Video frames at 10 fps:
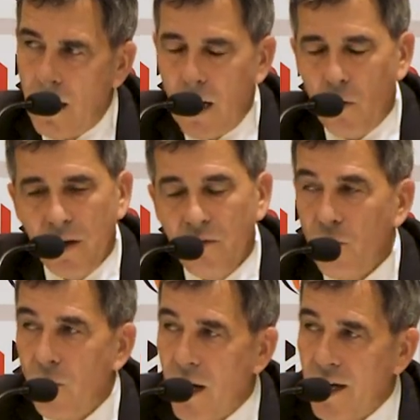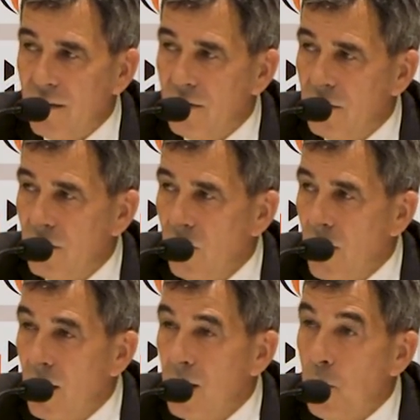I will invite
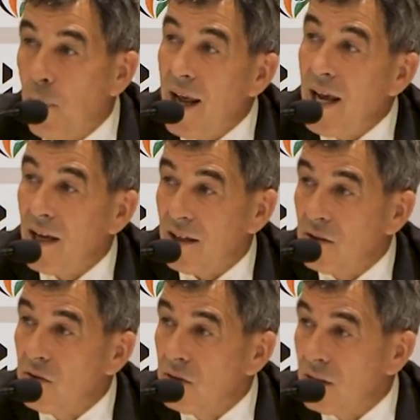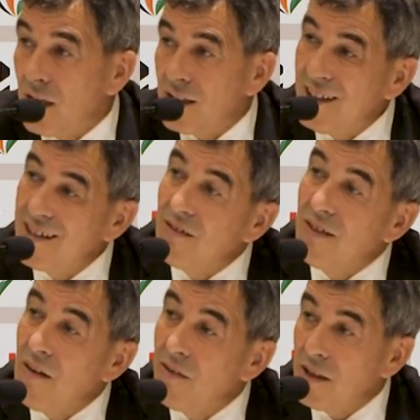players that in the
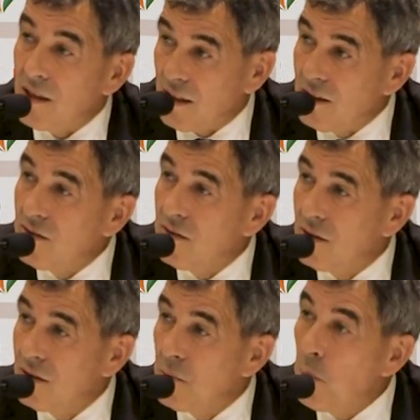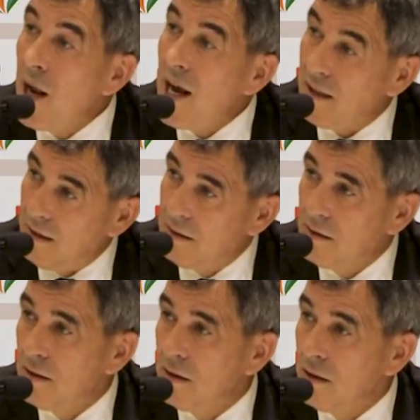70s play.
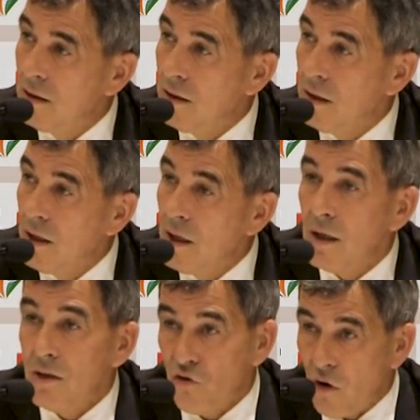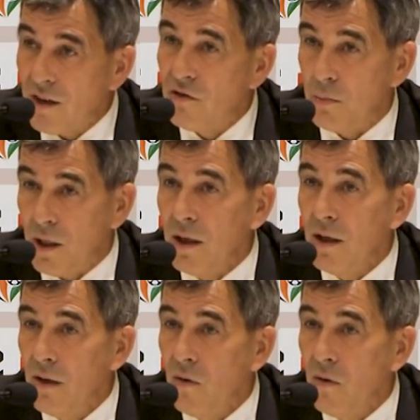And trust me,